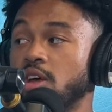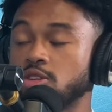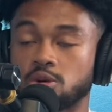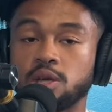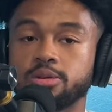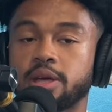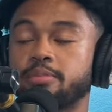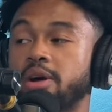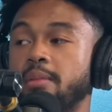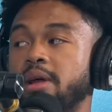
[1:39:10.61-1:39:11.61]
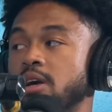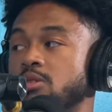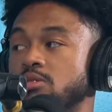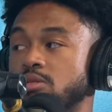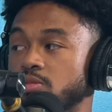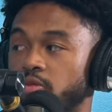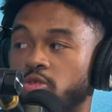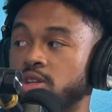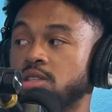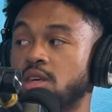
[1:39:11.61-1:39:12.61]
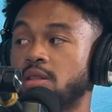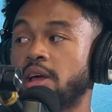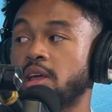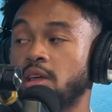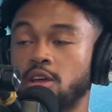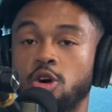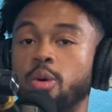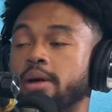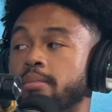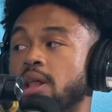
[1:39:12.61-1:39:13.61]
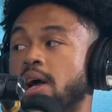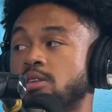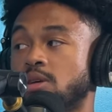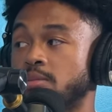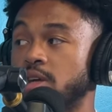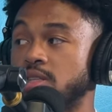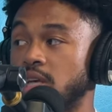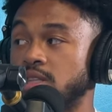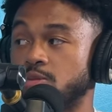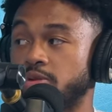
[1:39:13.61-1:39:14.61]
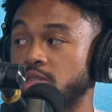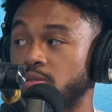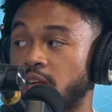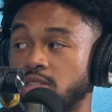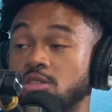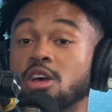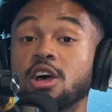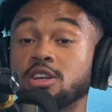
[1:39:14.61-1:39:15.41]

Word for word: So he was like, bro, I'm not going to risk it like going blind. So yeah. I'm gonna take these prism glasses.